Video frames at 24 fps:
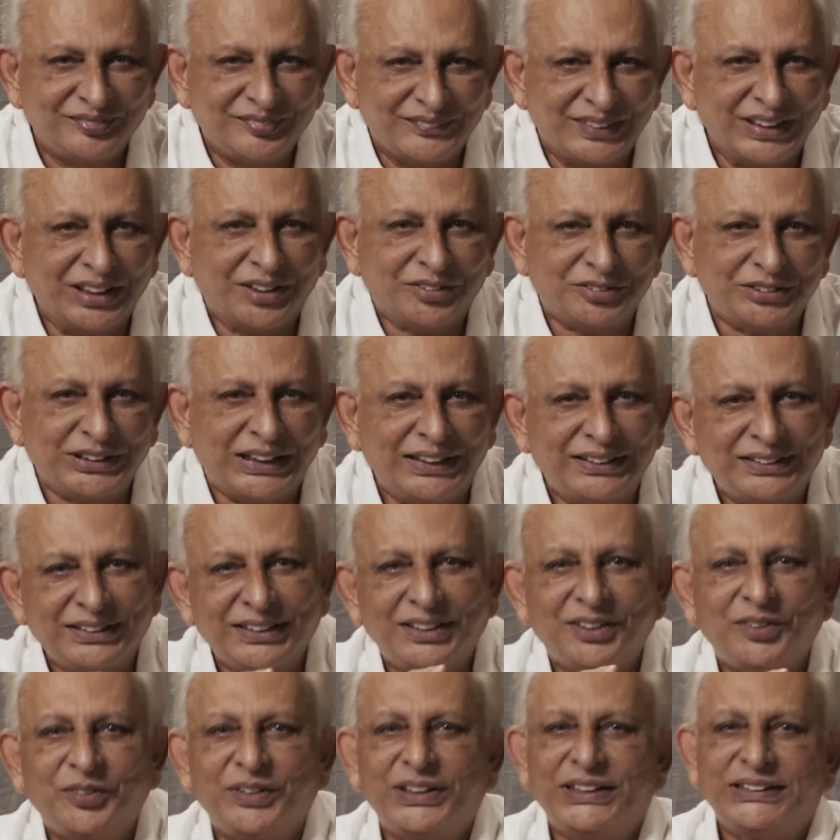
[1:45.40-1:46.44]
Now that
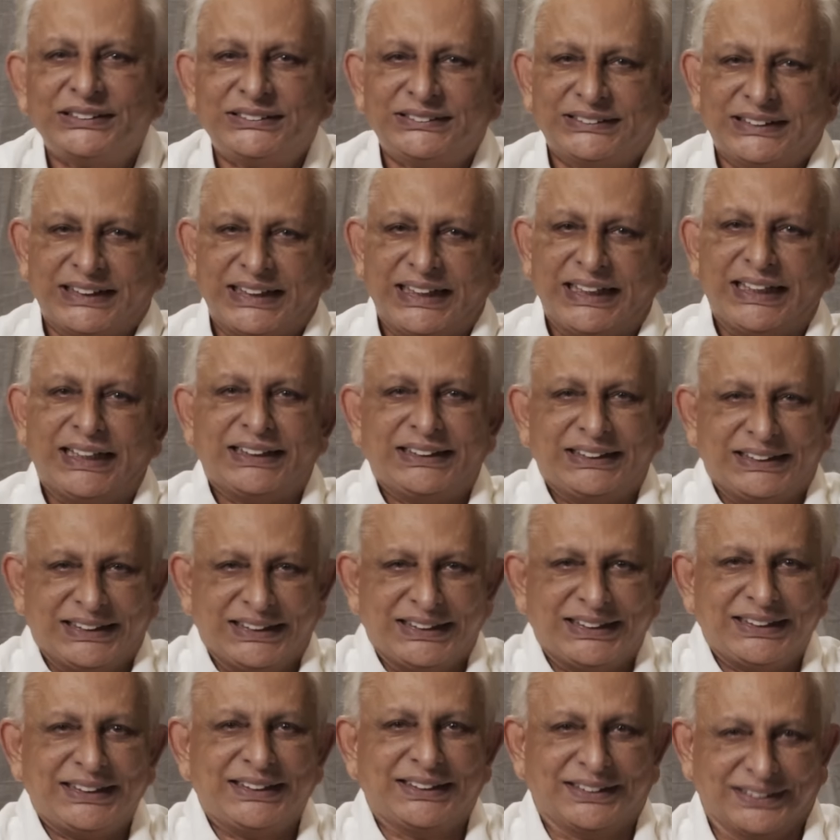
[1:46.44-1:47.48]
requires
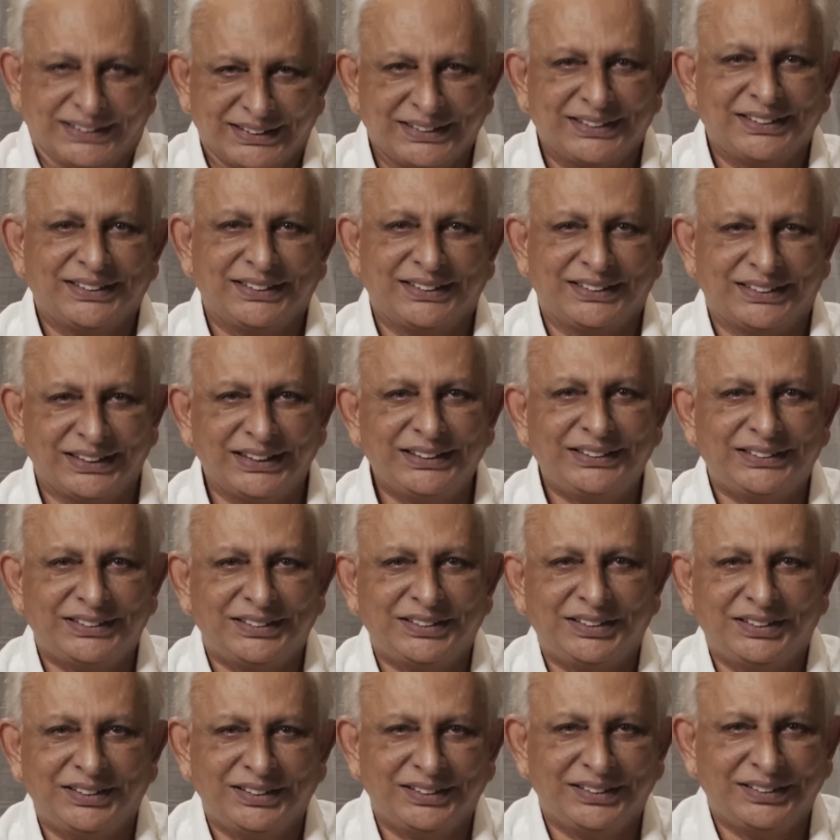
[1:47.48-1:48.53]
caretaking, right?
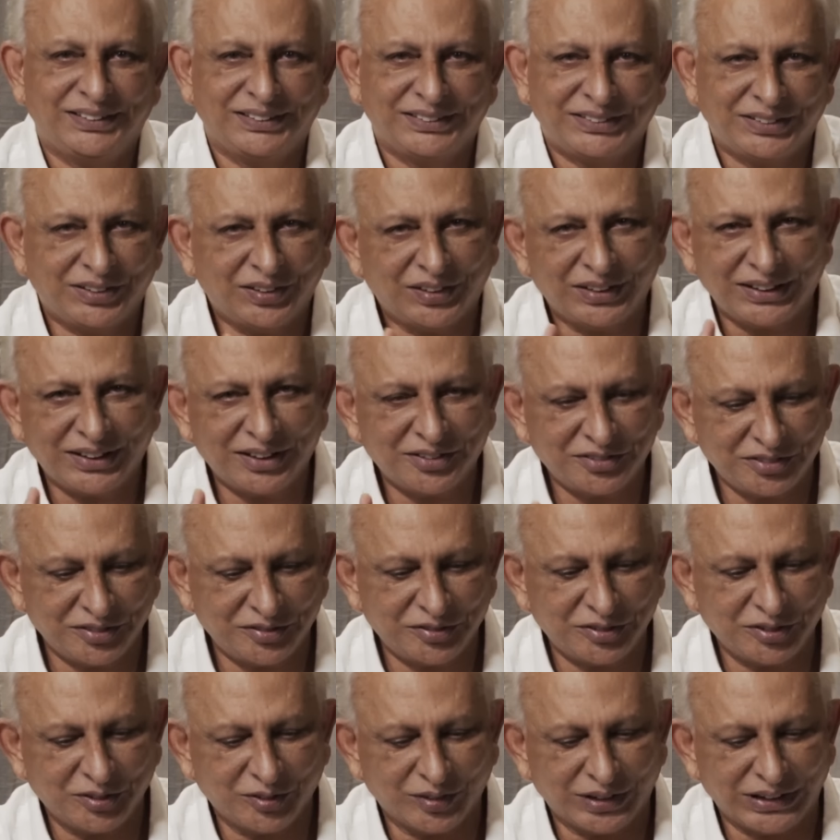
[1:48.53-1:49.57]
Not enough
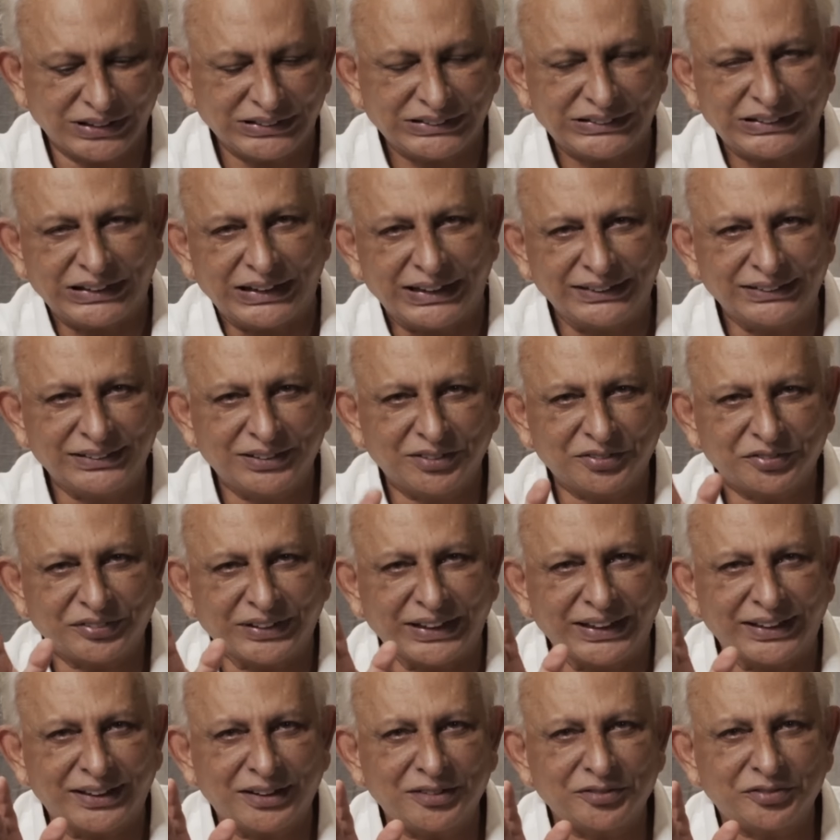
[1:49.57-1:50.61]
if you once light the
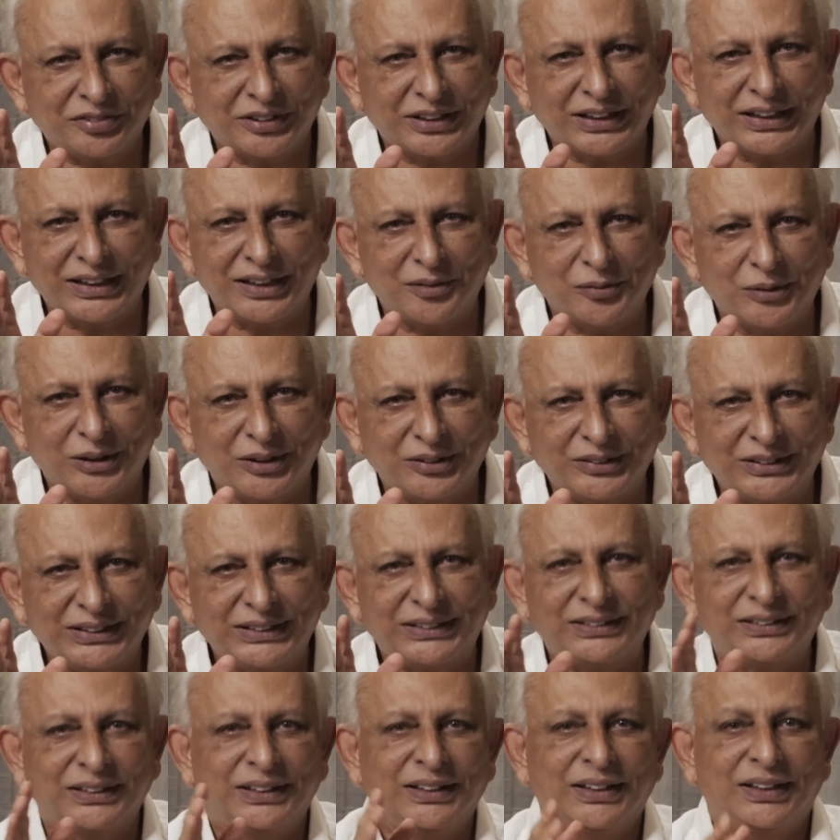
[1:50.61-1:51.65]
fire and forget about
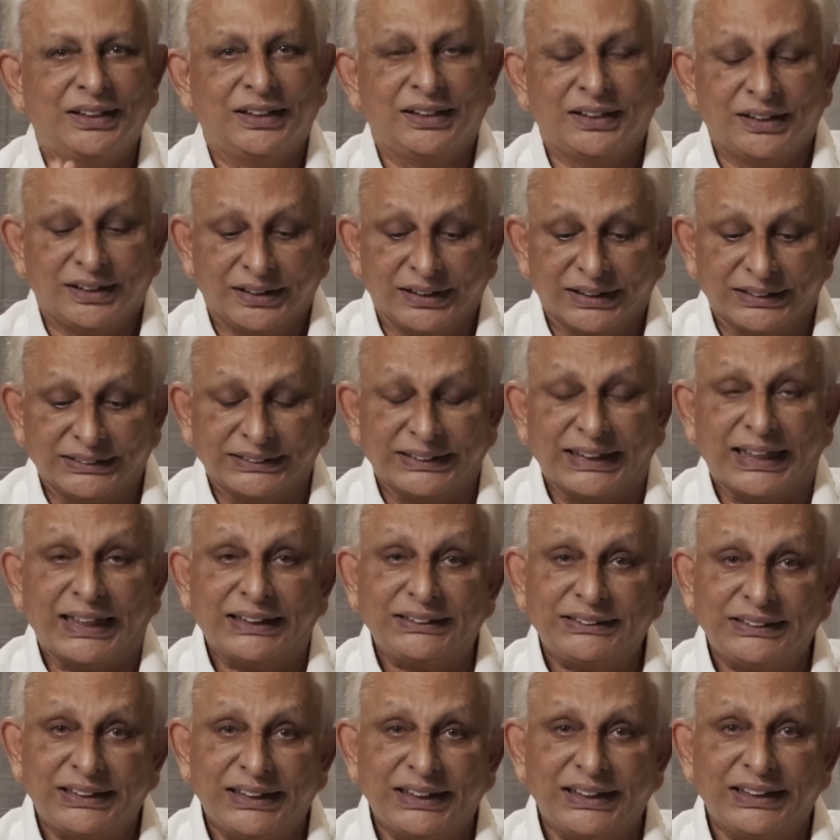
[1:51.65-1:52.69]
it.
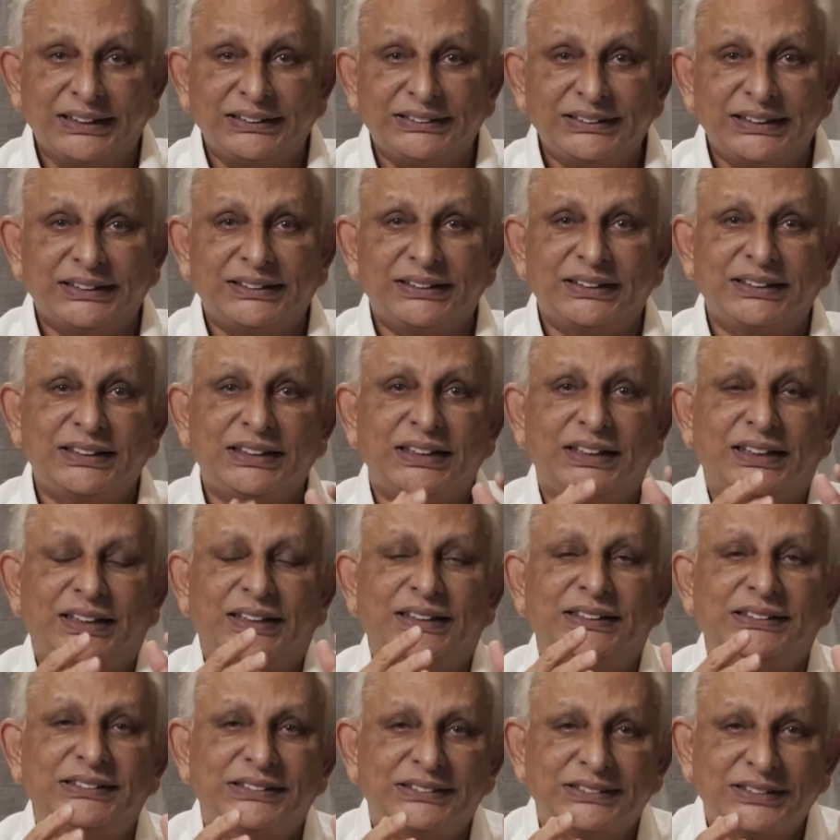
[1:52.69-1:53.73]
That caretaking
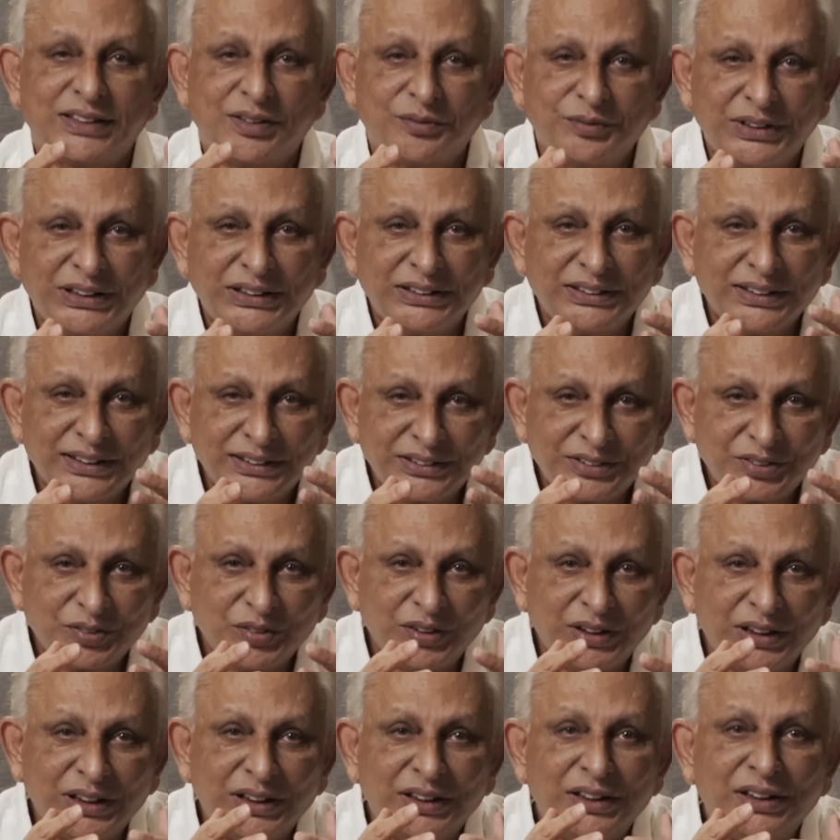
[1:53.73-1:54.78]
is something that
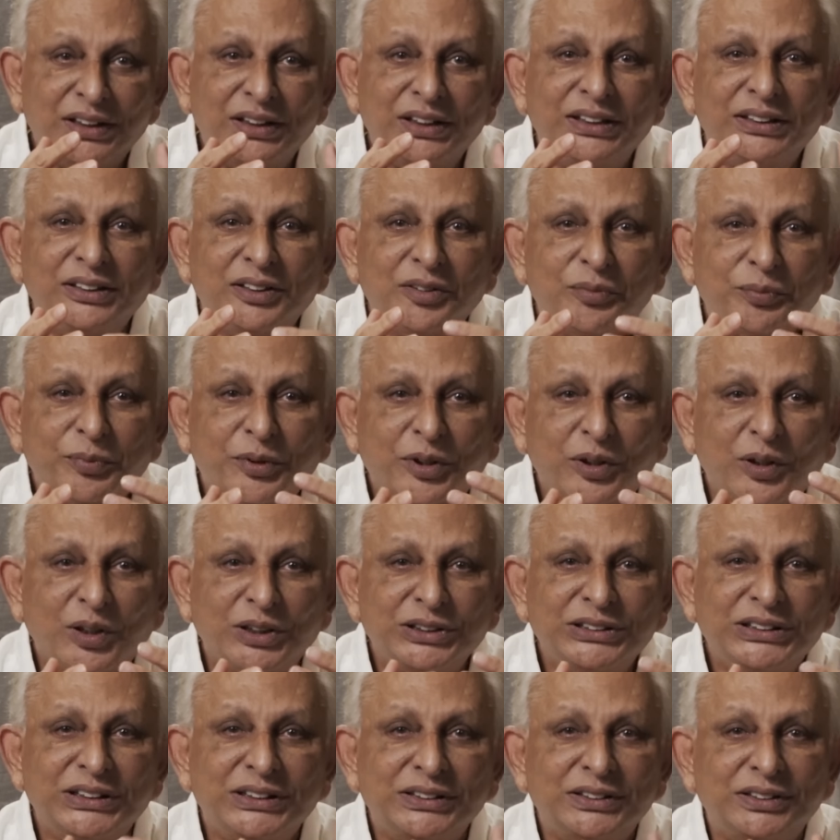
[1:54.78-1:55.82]
you learn in the
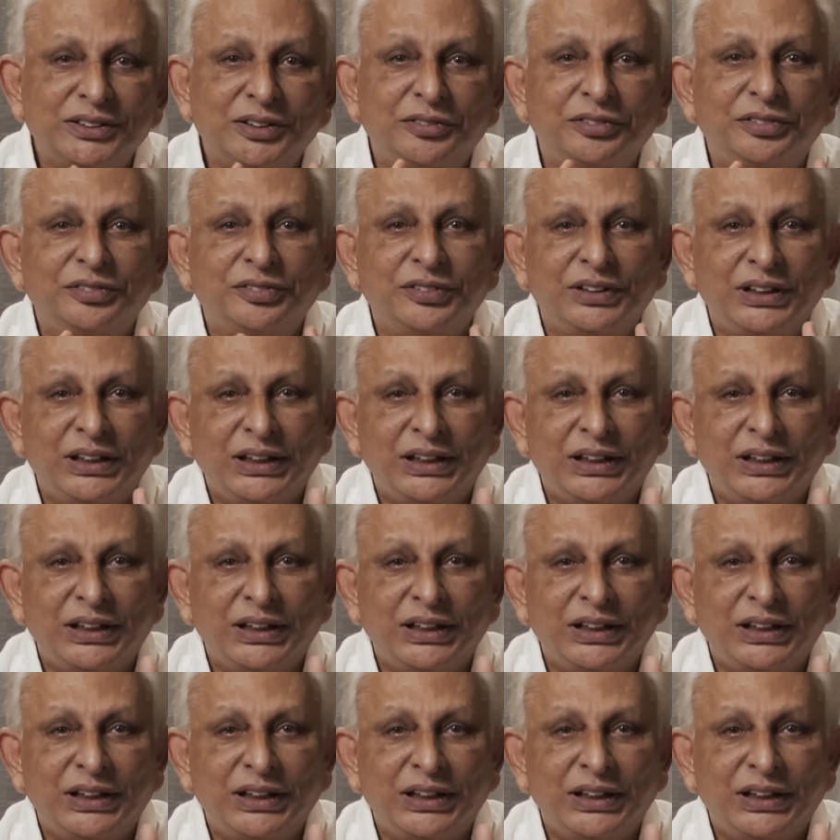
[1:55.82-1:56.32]
process of